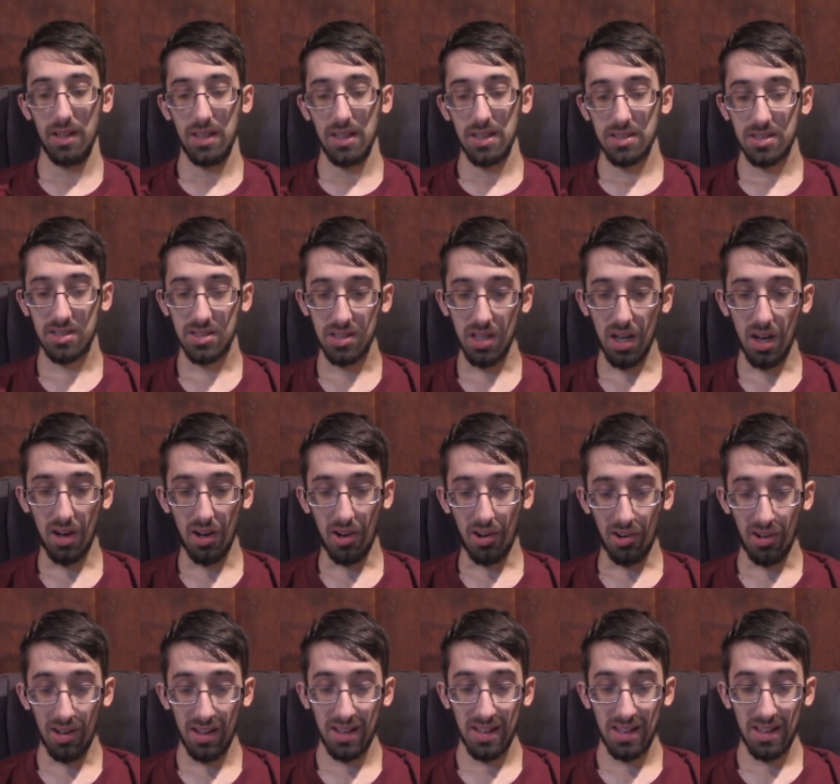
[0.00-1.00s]

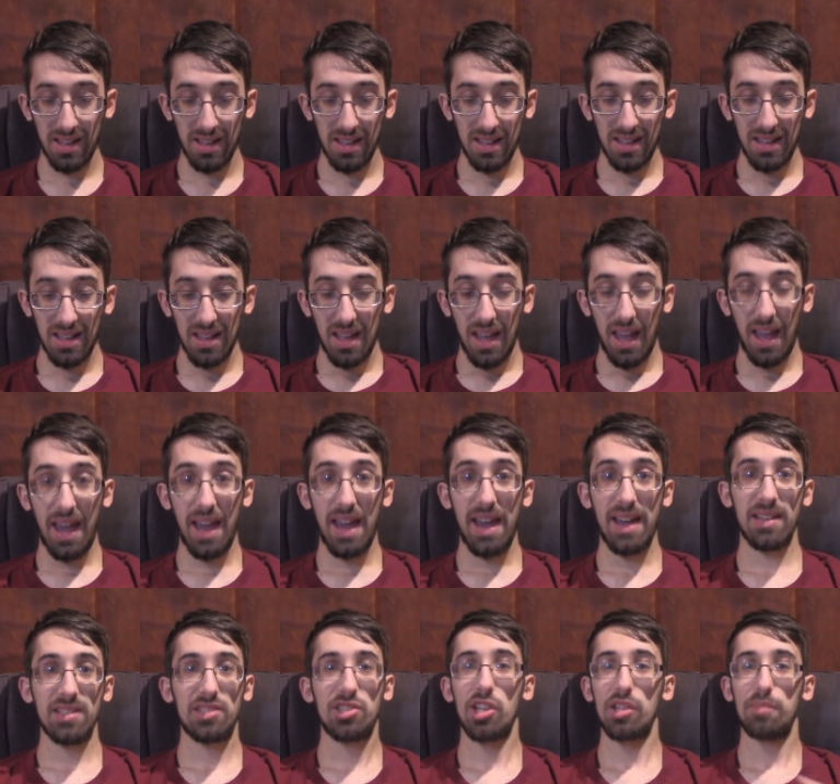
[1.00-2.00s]
So,
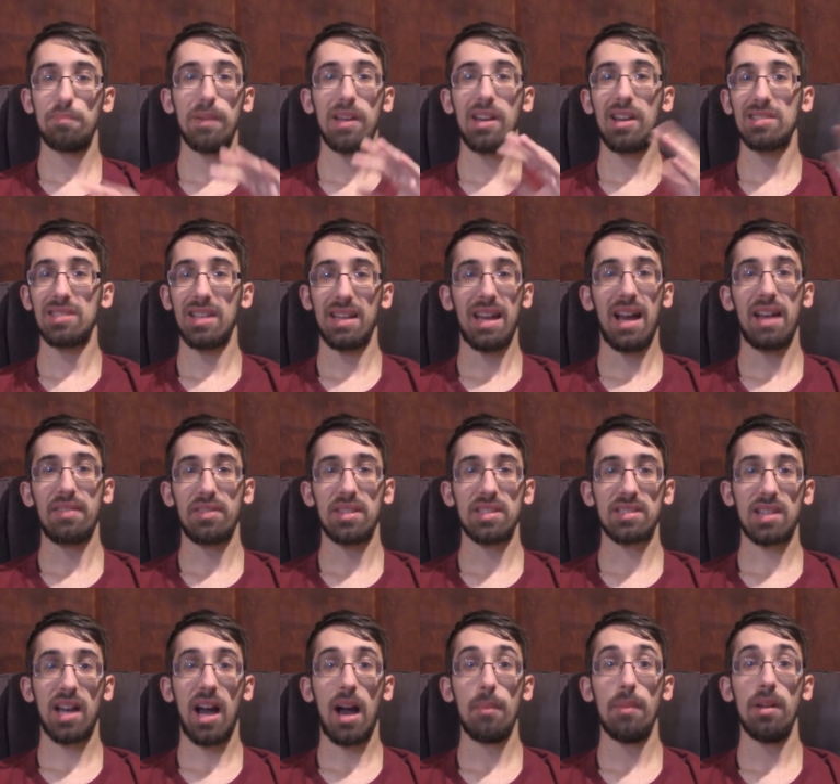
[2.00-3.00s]
and just because I got this
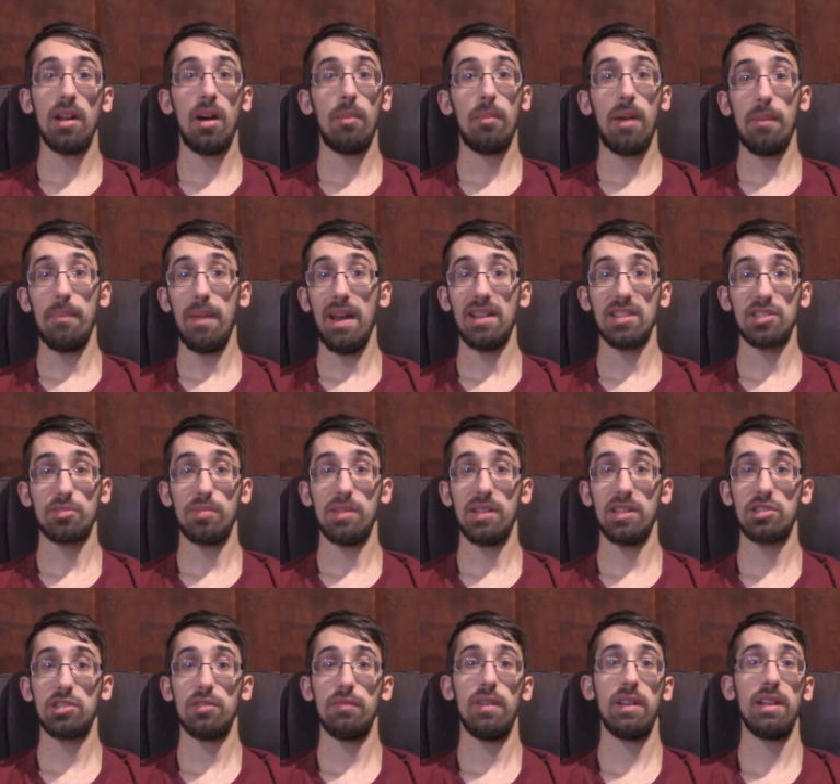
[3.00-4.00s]
comment on my banlist
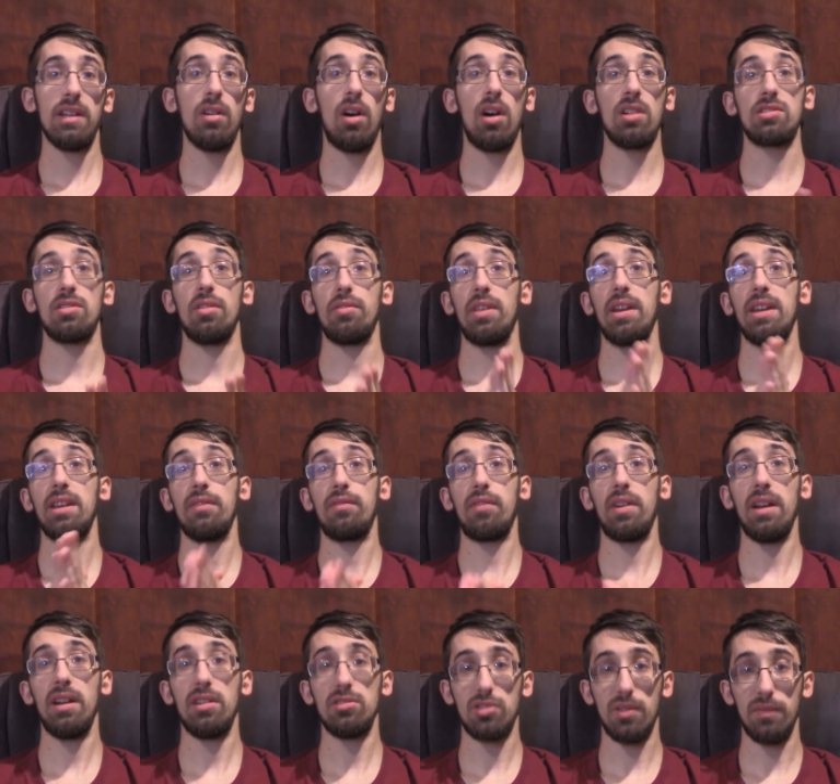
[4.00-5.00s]
prediction video, also thank you for
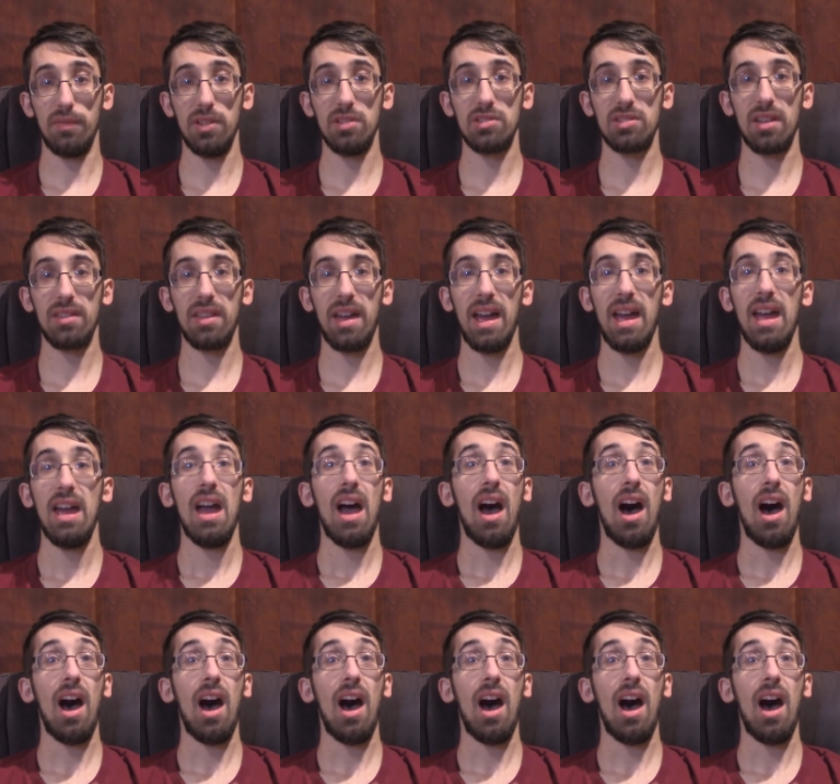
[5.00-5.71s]
800 views on that.